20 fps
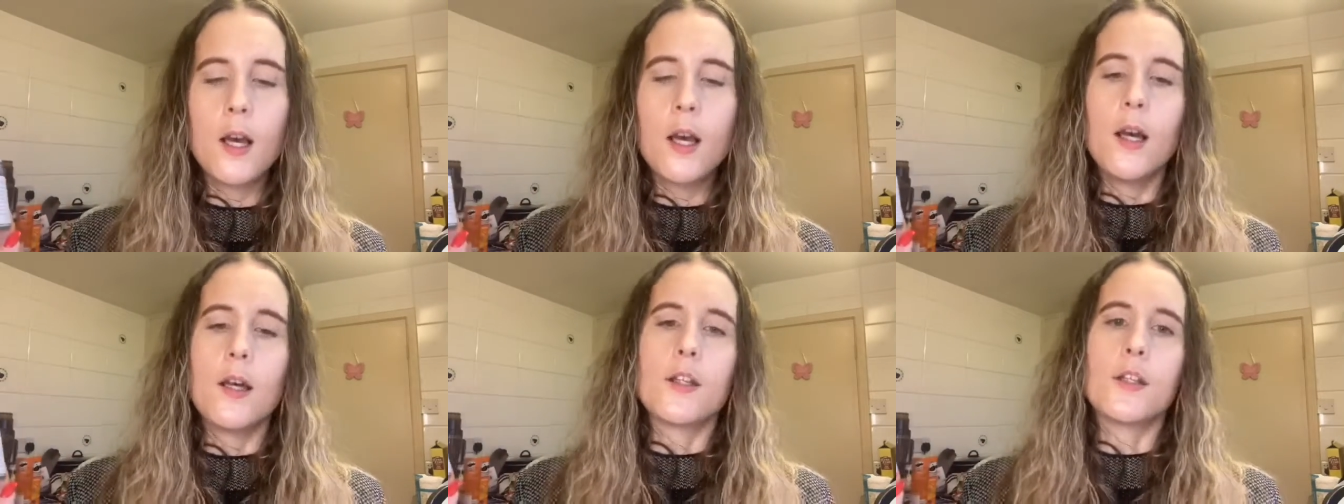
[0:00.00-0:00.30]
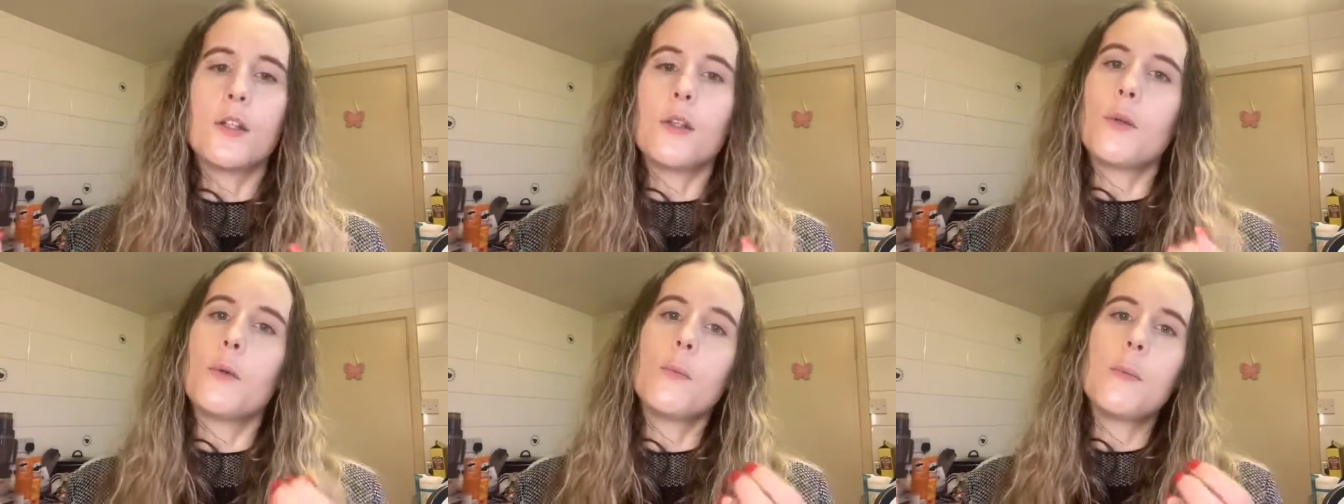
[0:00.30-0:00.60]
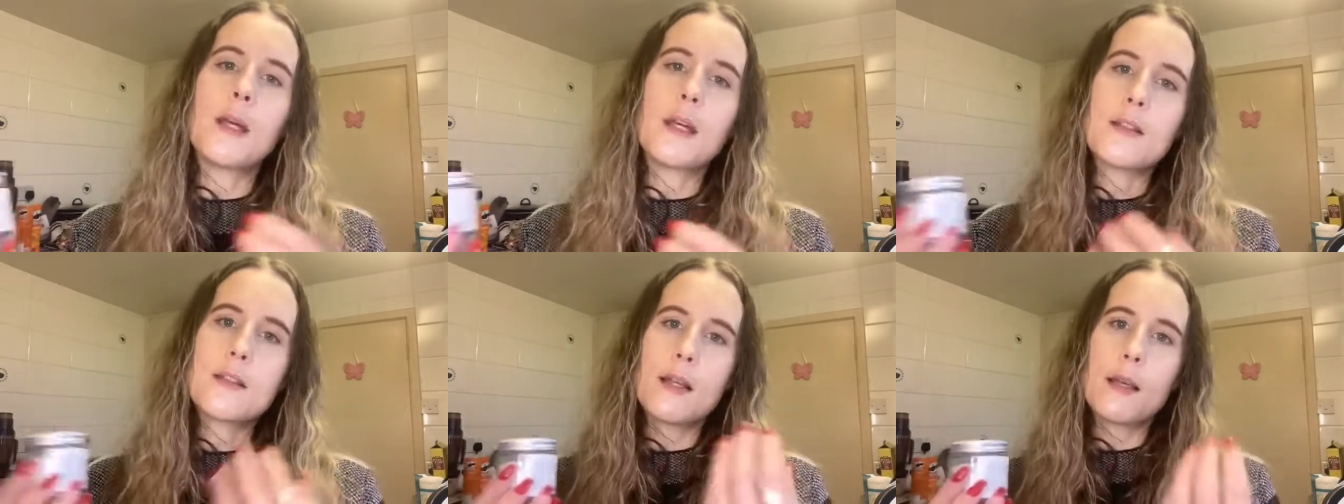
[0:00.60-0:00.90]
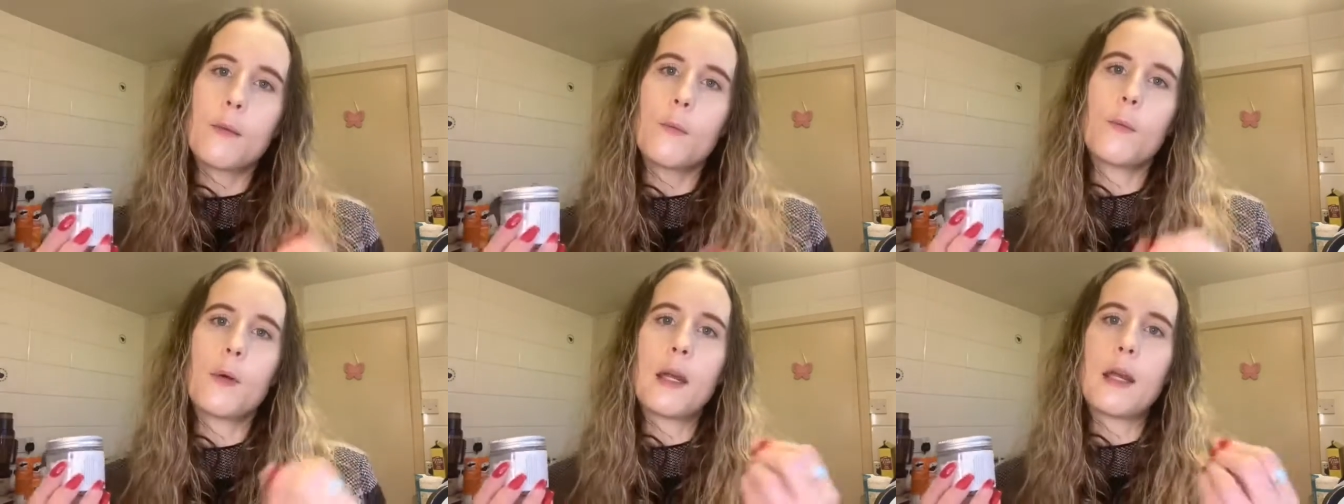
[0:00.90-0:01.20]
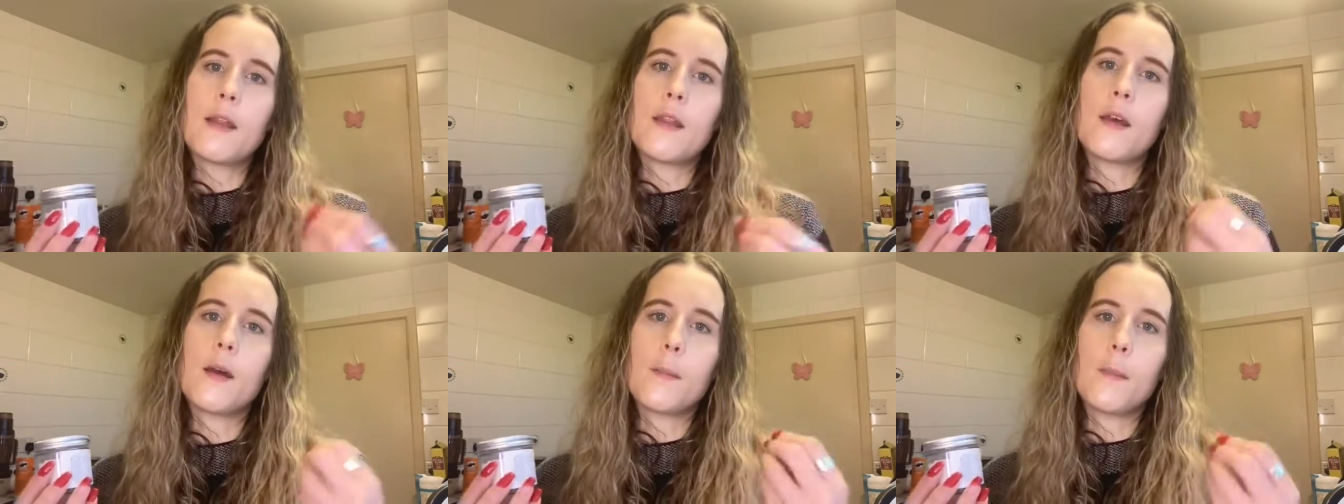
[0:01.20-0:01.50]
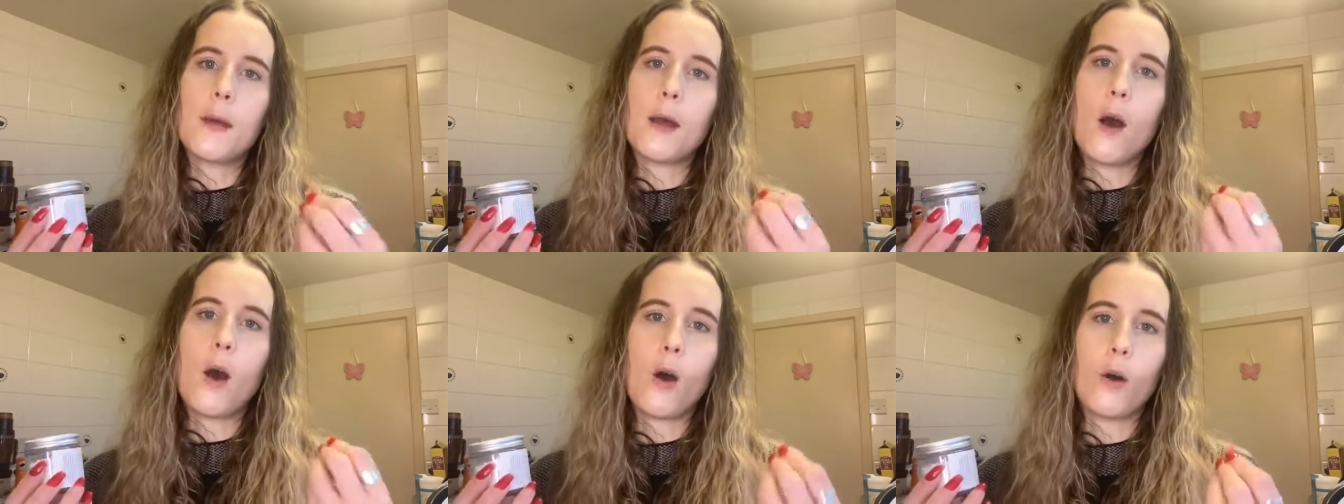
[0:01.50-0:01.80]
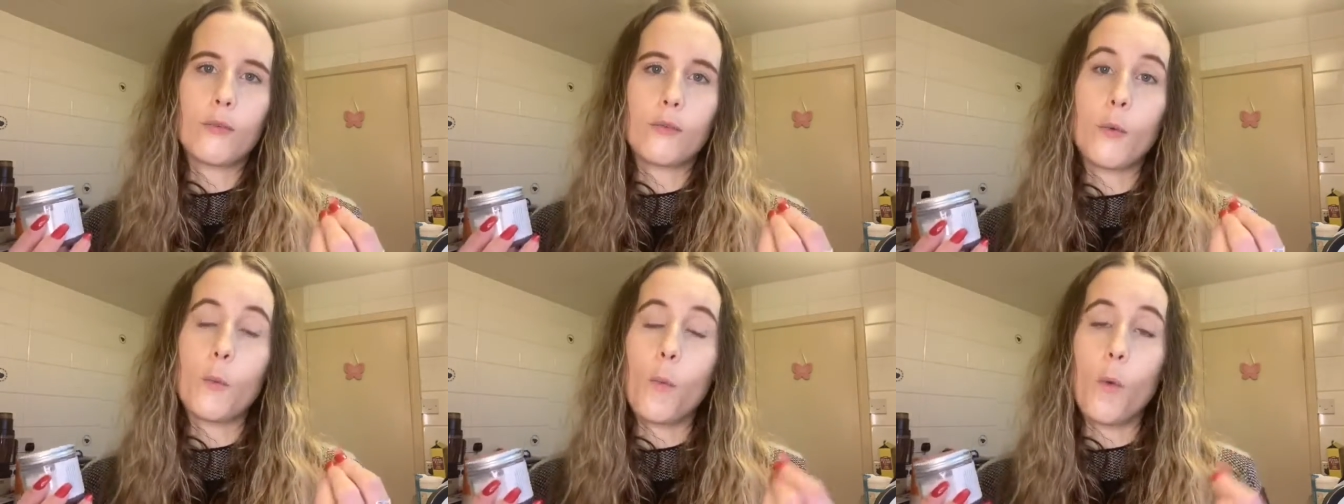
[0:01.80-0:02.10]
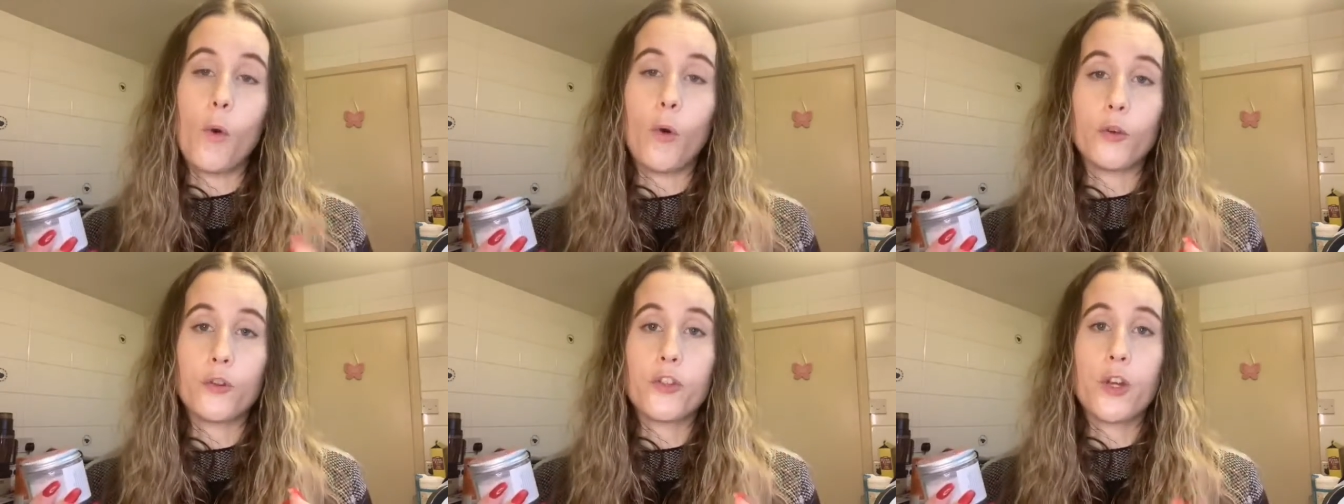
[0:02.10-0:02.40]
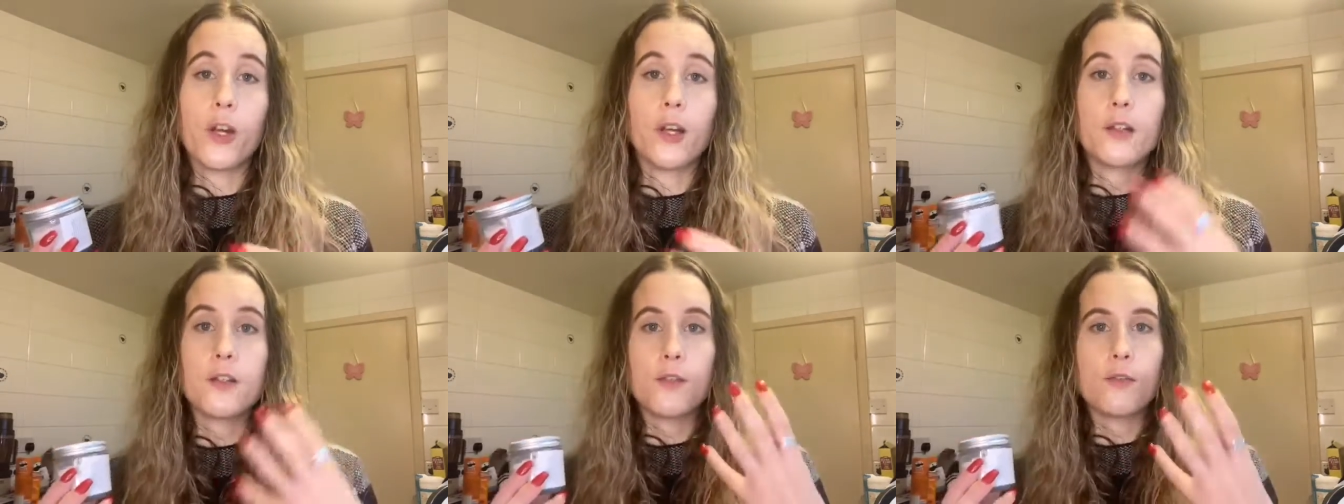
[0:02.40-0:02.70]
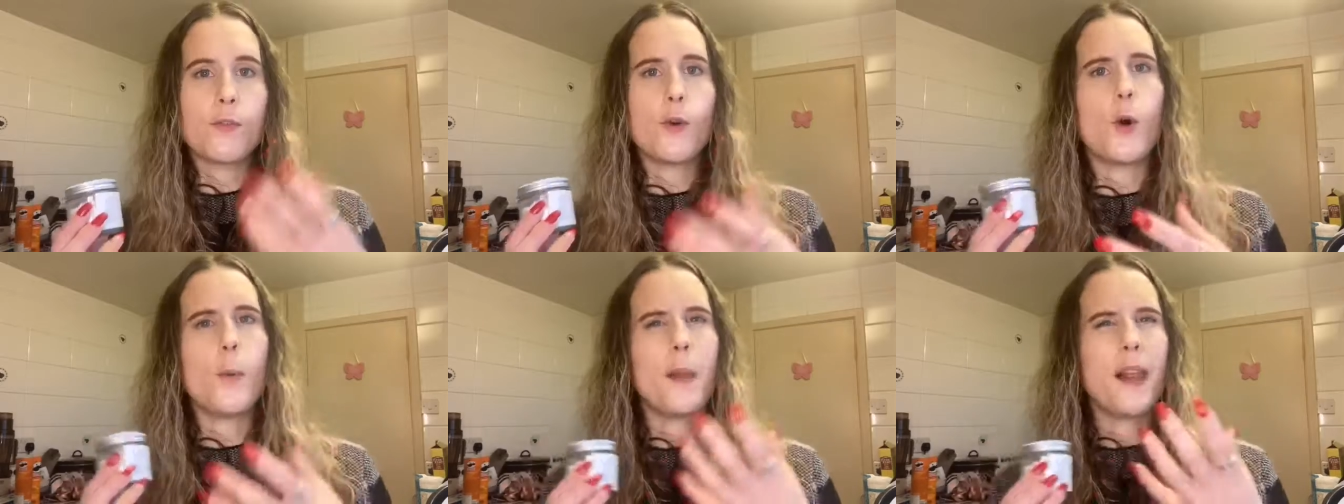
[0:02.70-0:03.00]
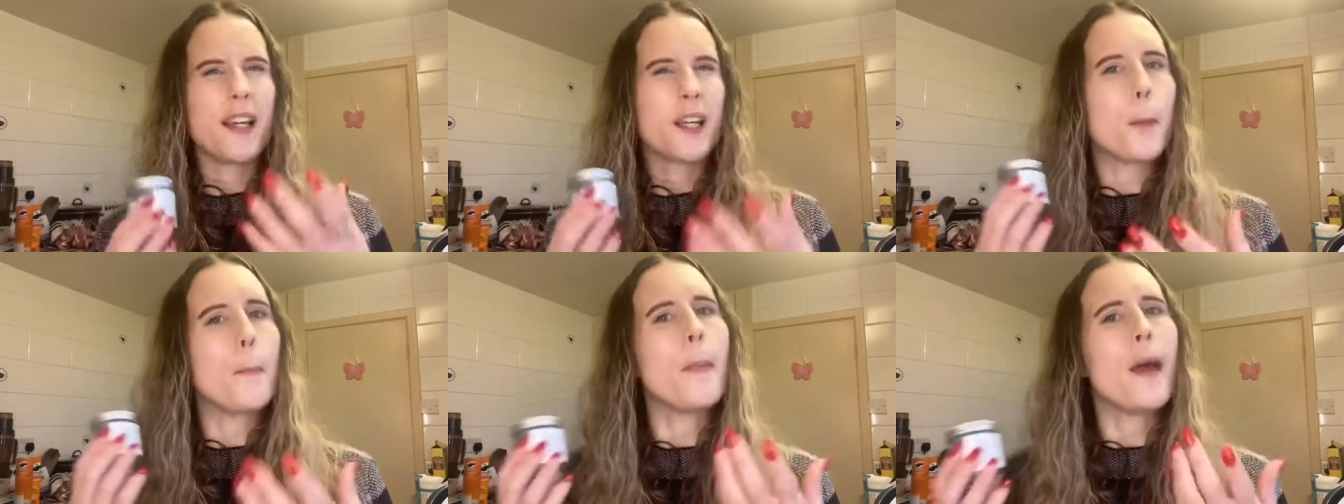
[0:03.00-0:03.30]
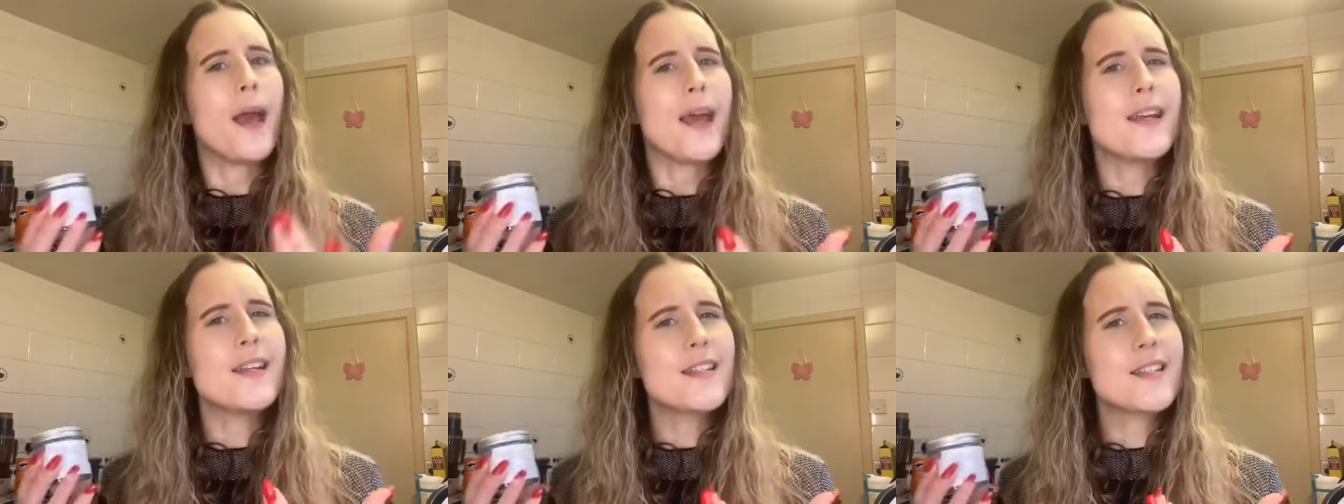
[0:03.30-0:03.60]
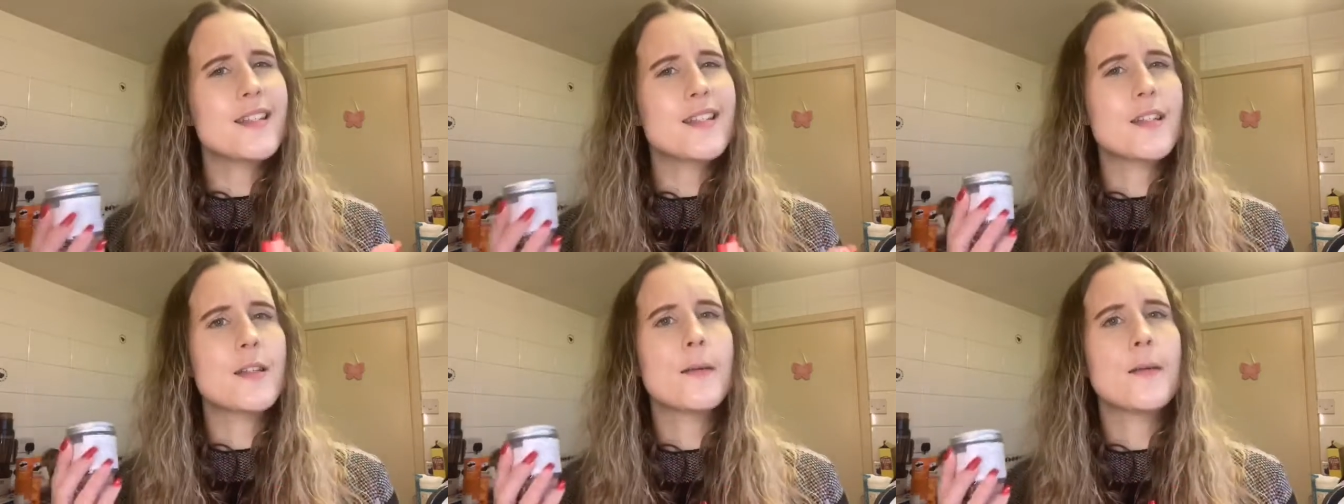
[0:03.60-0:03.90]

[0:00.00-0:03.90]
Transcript: you mix it with a bit of water to form like a paste,